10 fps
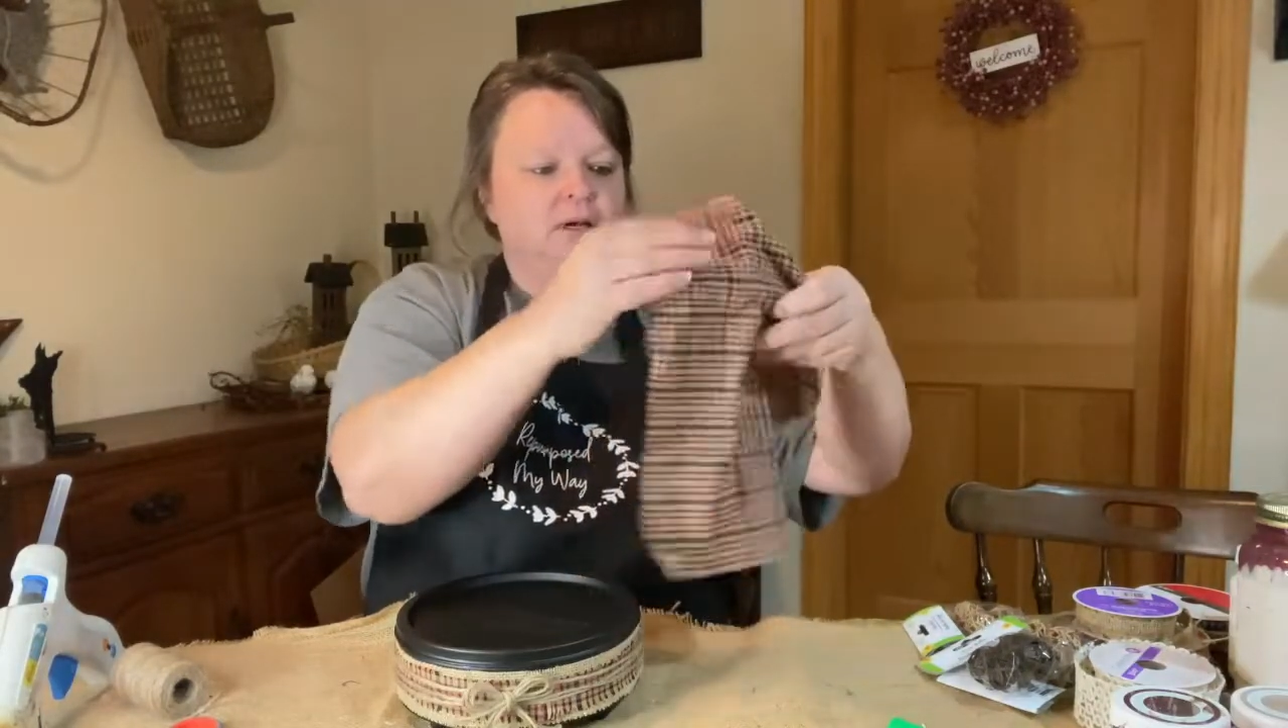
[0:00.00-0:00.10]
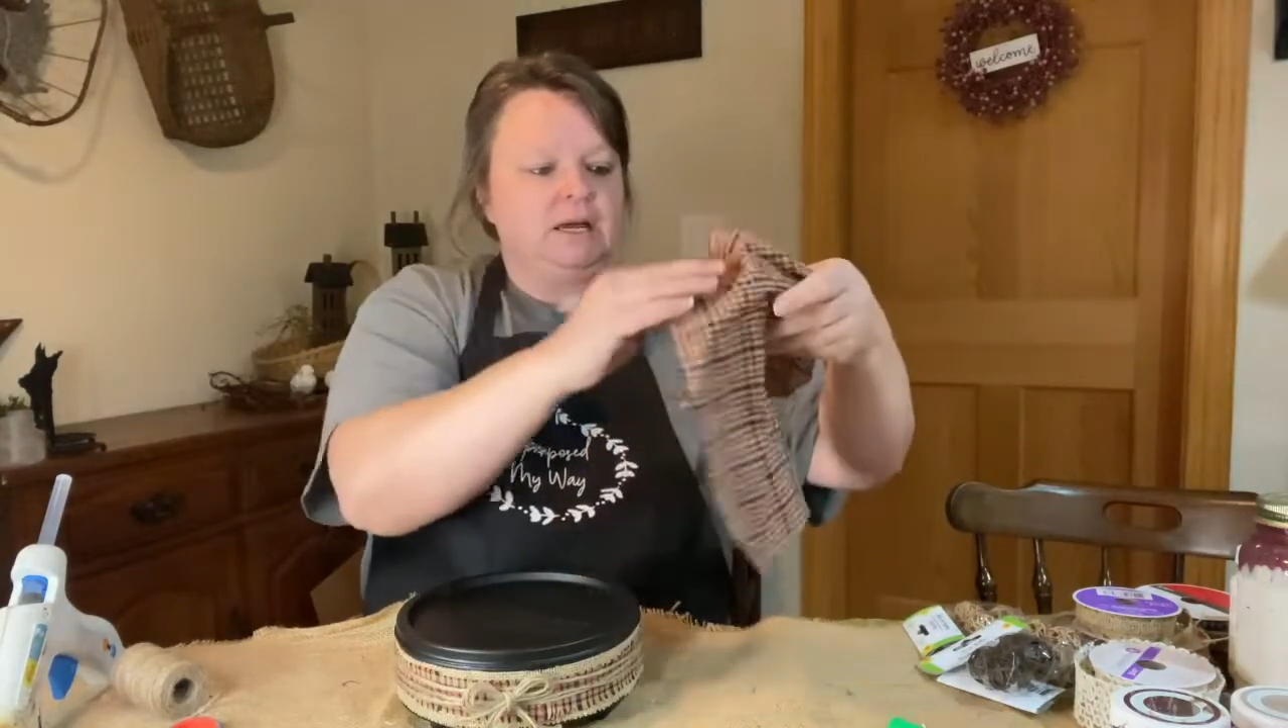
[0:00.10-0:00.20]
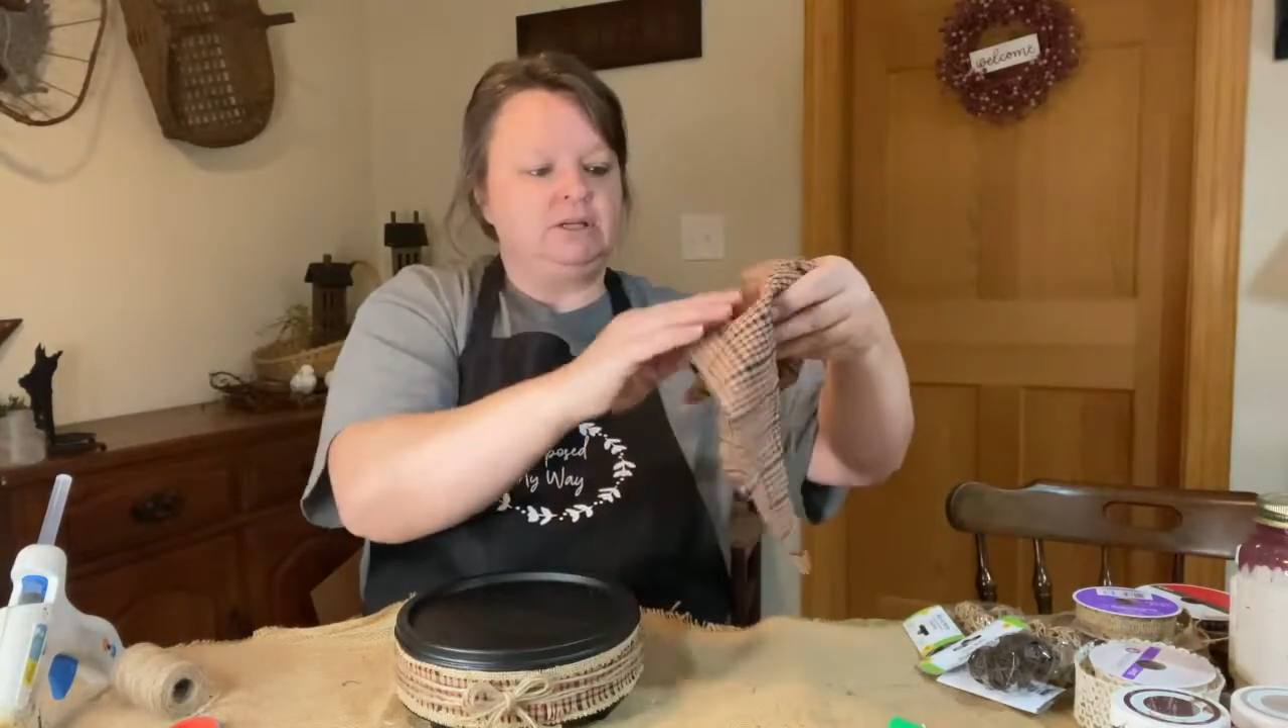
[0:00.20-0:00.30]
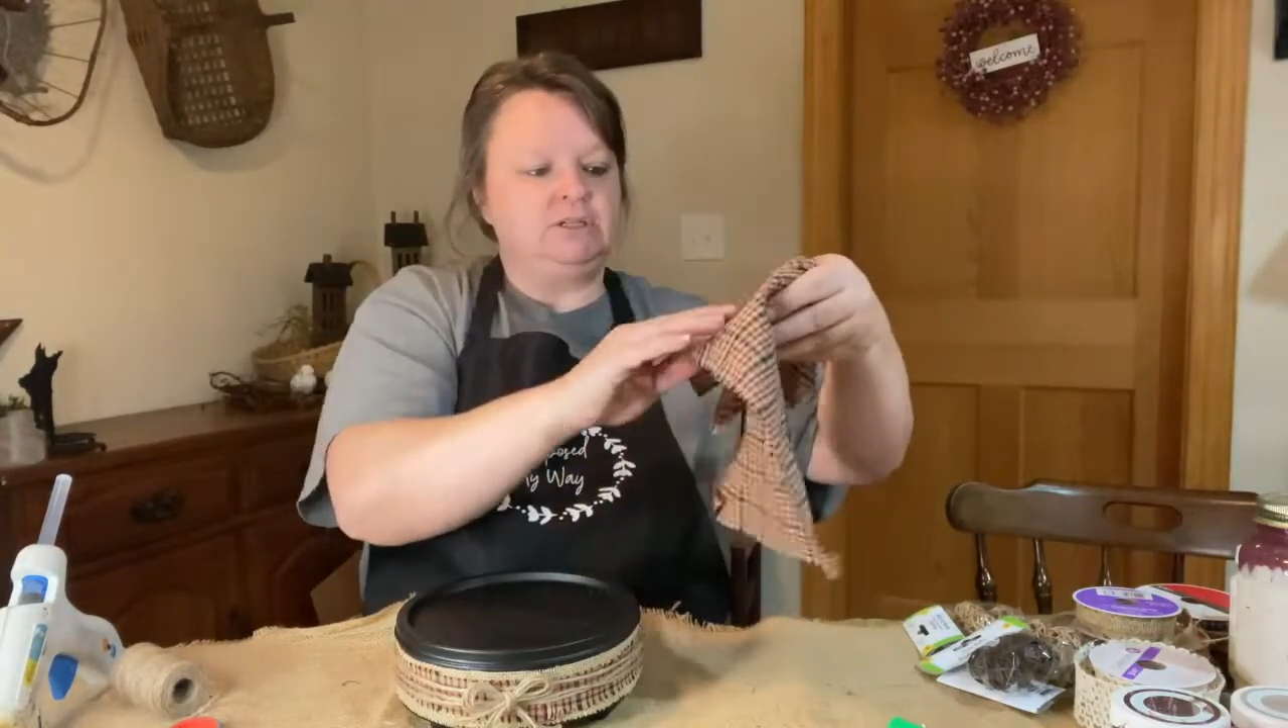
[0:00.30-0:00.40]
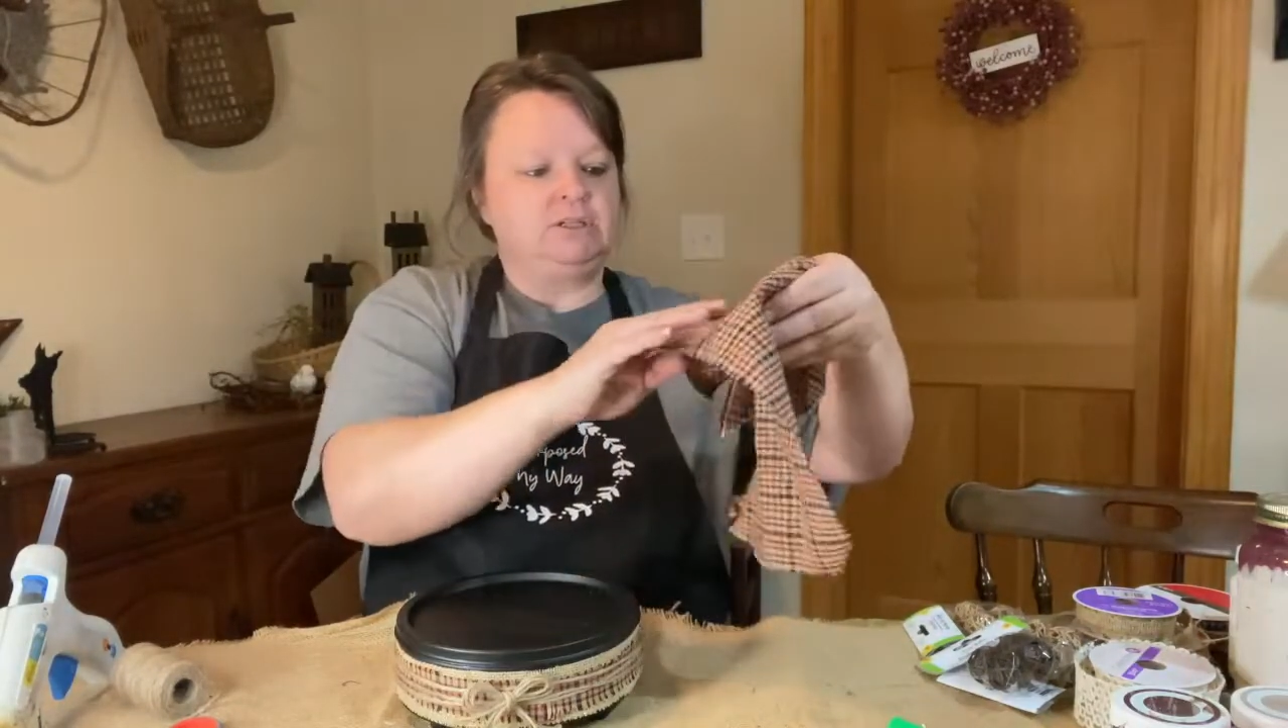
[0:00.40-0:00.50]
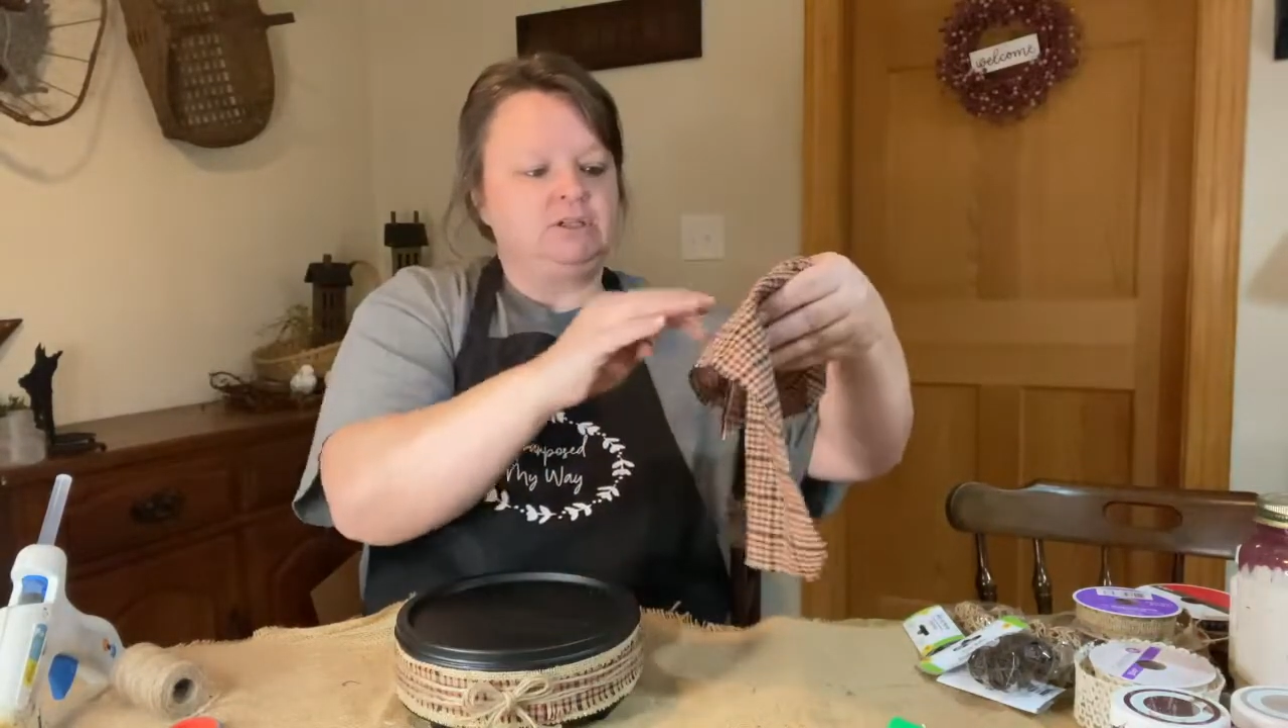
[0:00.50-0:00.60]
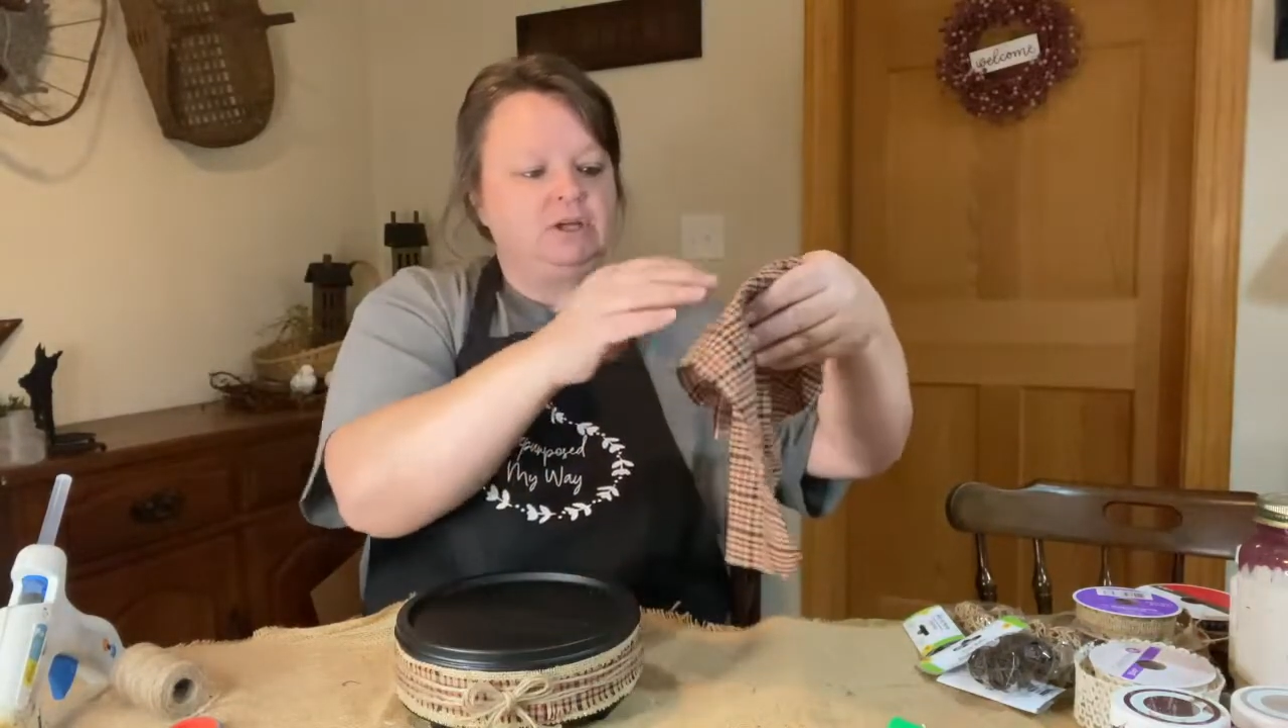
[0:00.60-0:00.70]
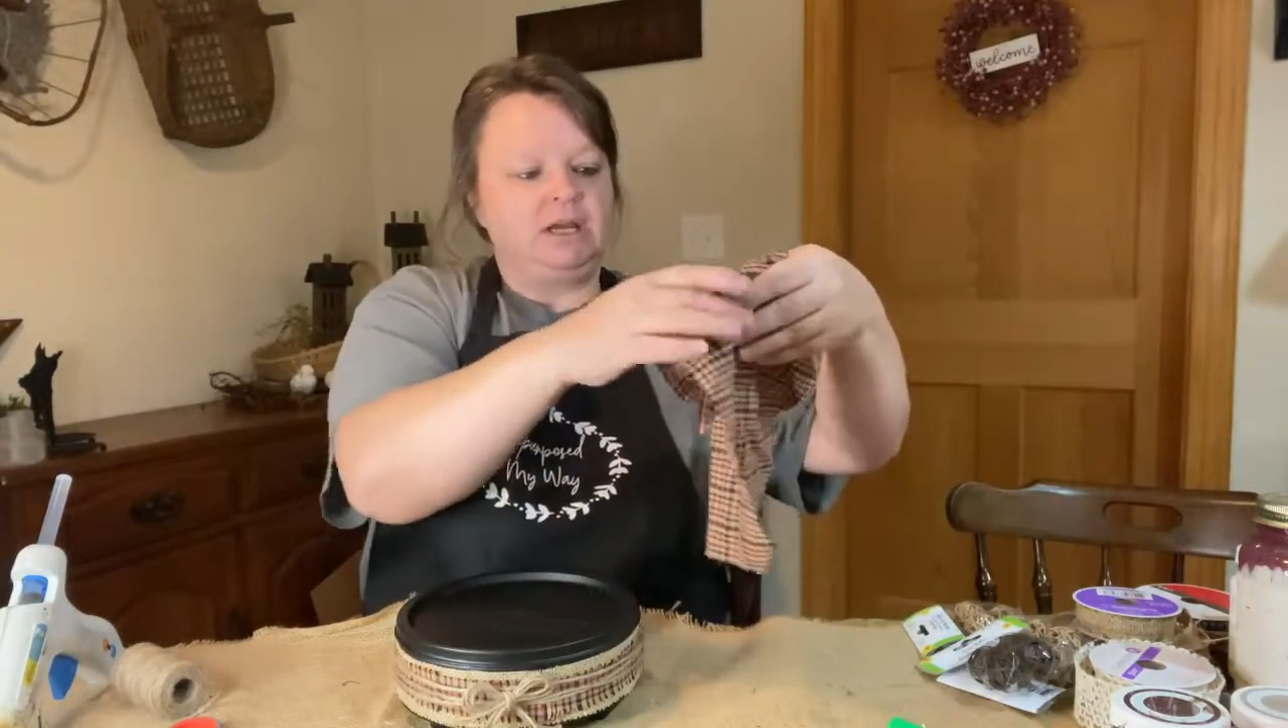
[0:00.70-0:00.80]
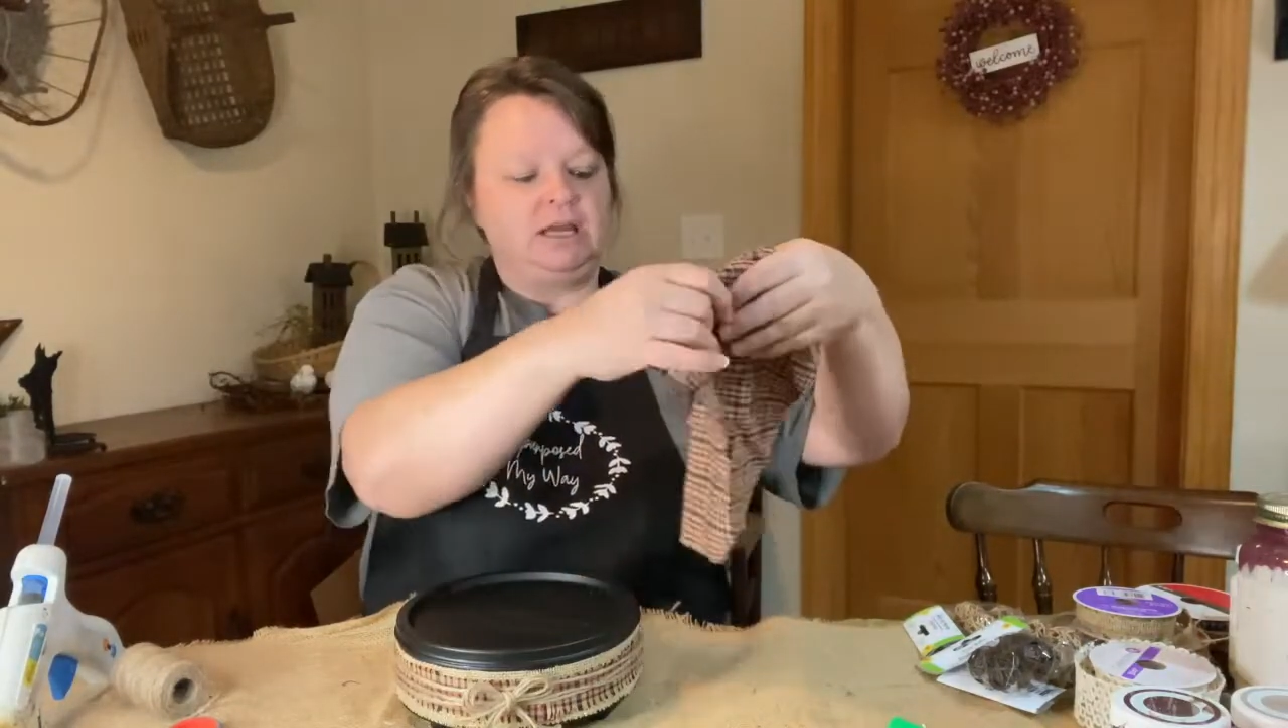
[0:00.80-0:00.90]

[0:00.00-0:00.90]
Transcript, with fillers: I just took